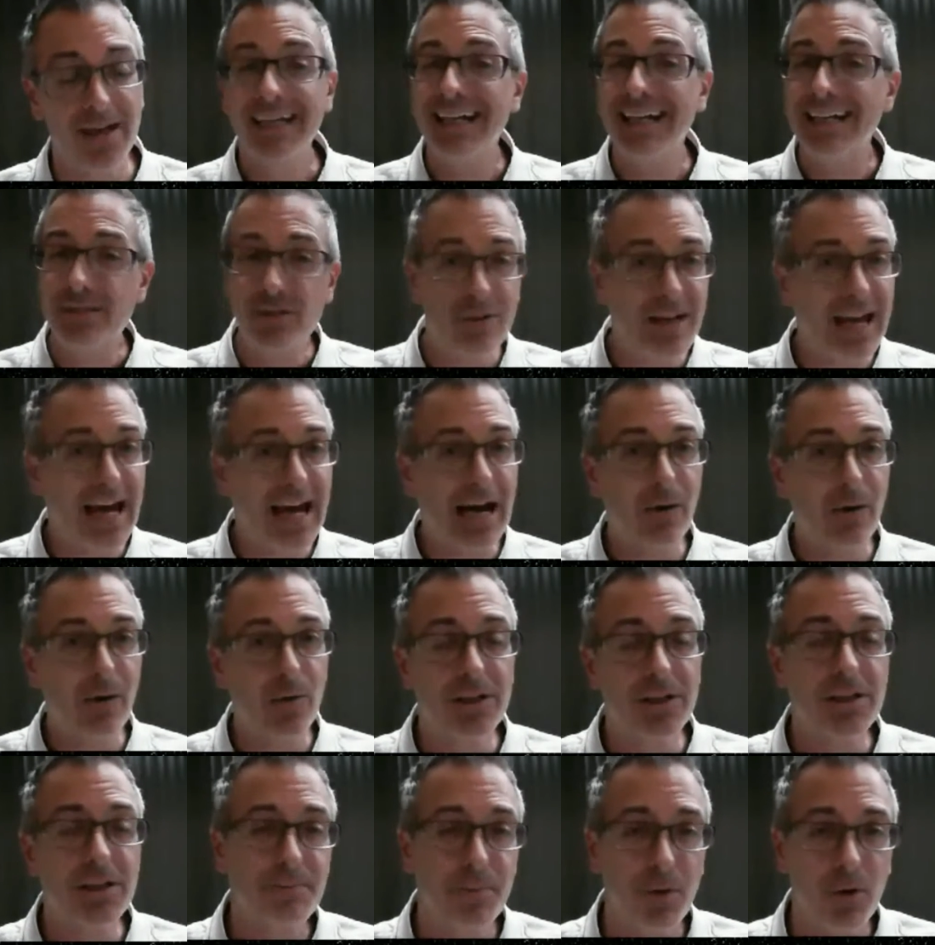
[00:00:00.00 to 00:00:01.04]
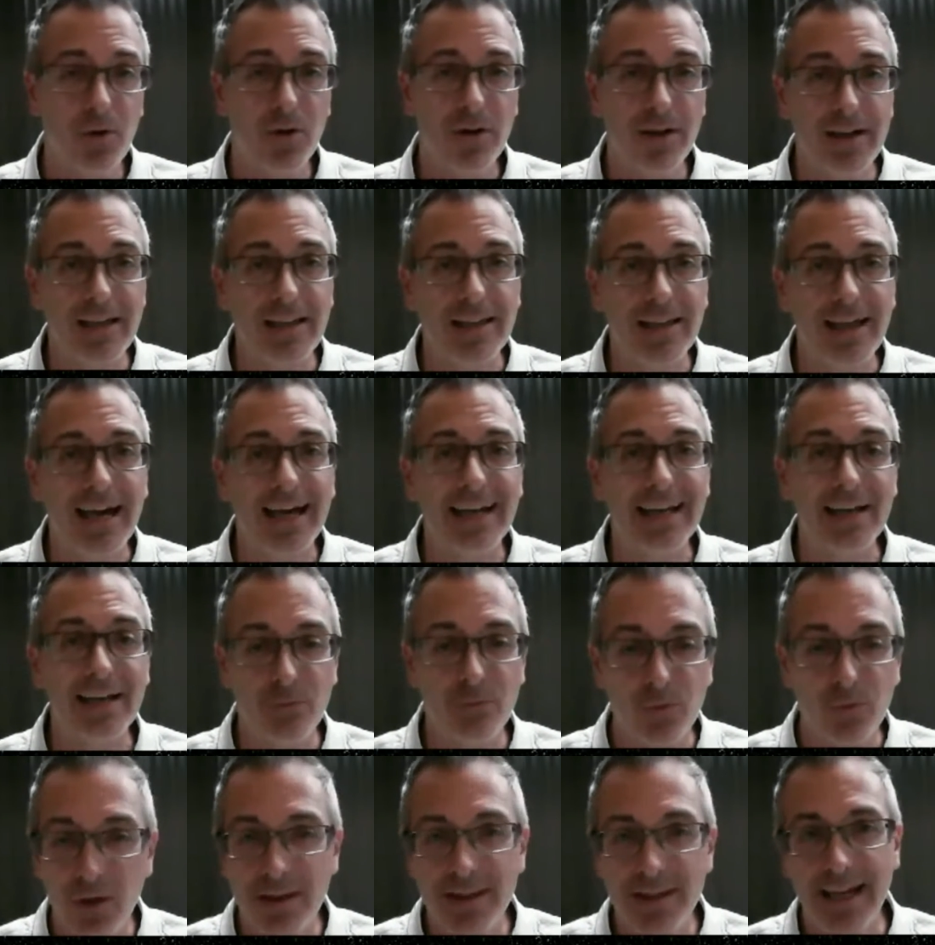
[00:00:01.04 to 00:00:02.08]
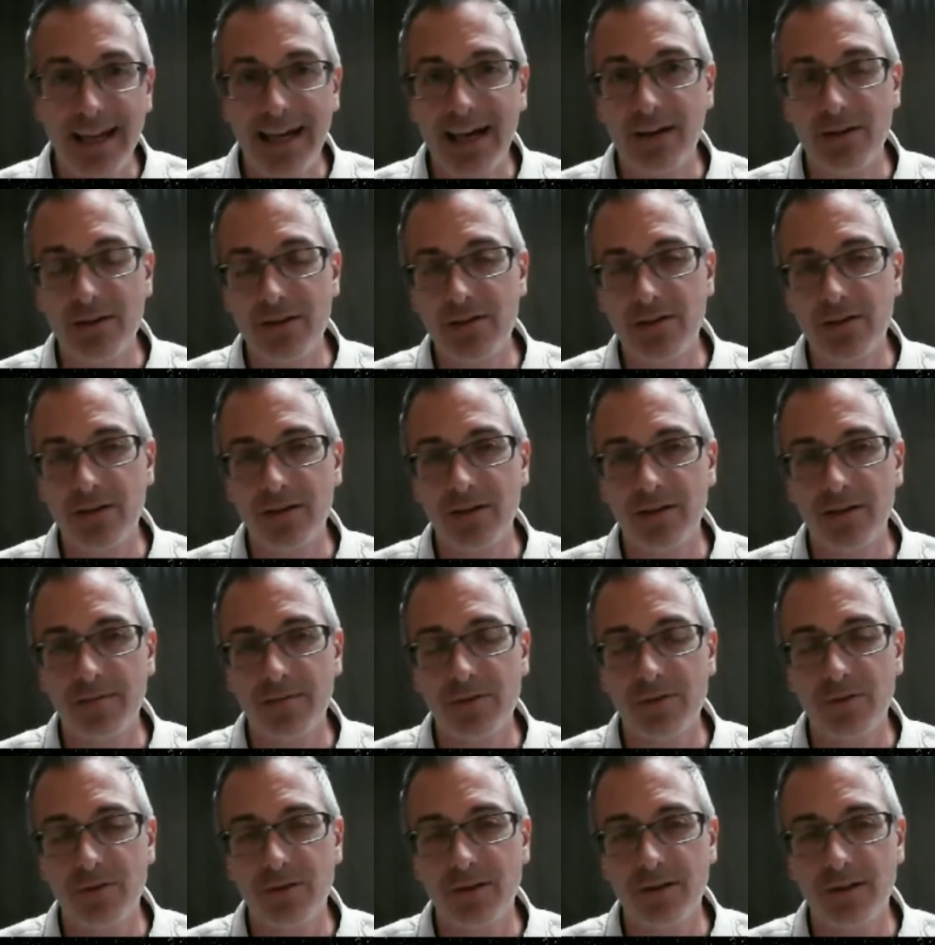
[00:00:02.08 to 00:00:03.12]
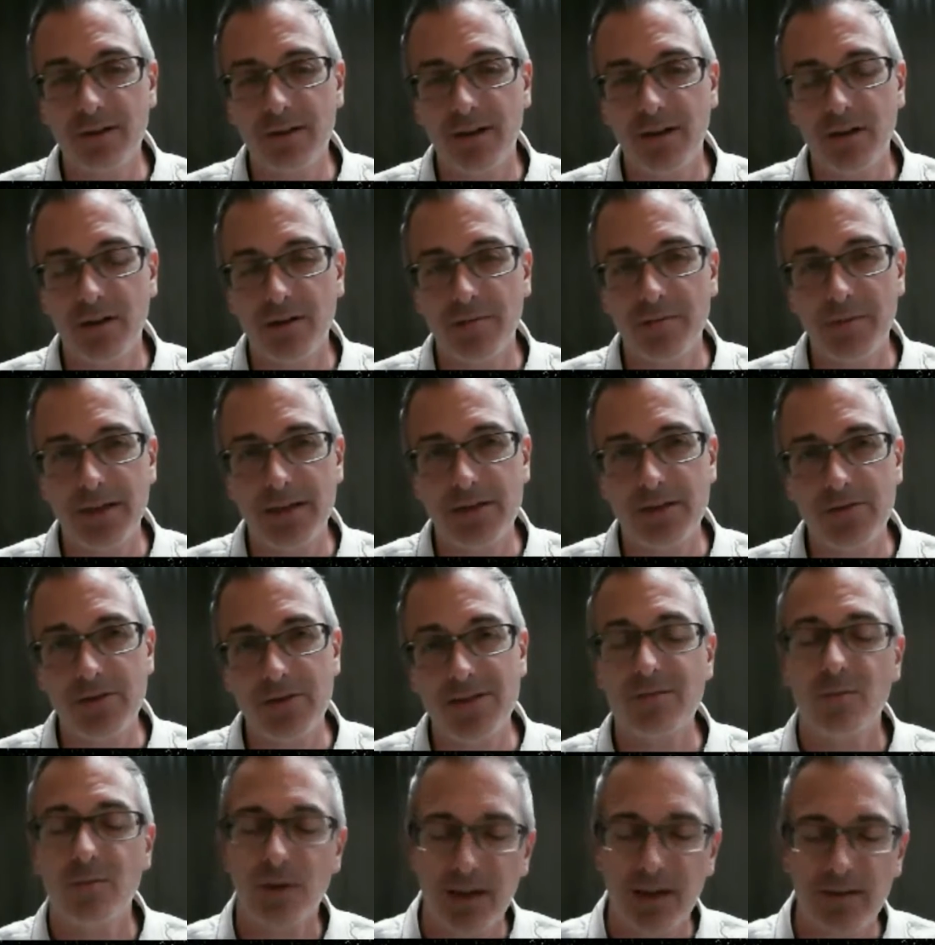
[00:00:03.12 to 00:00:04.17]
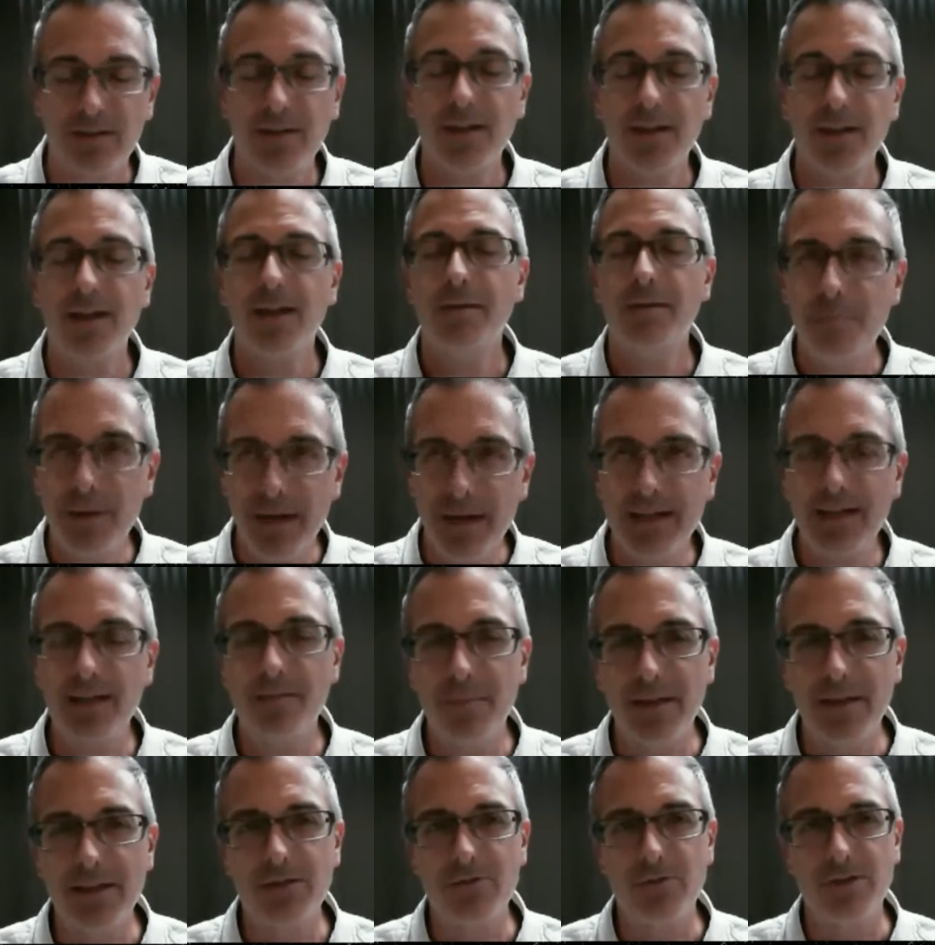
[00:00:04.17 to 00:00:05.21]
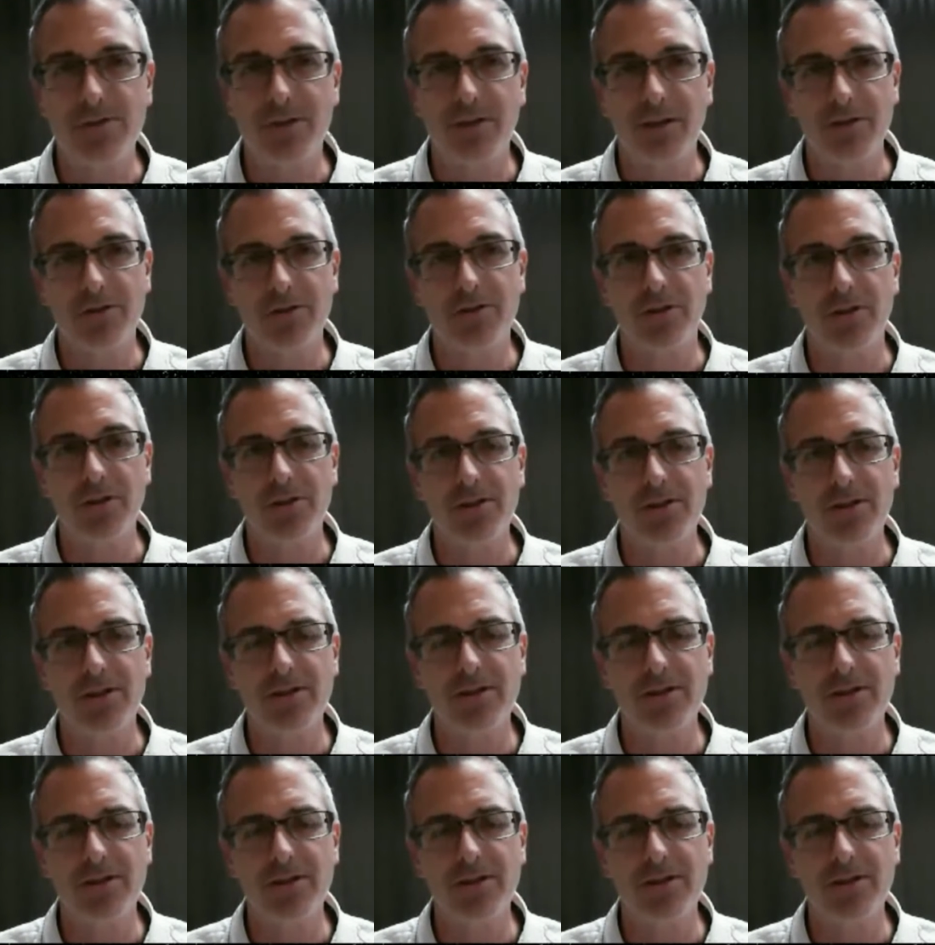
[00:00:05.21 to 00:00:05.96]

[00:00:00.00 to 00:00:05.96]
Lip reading: And so now we're exploring that and rolling that out to all the ministries, well, many of the ministries in our church.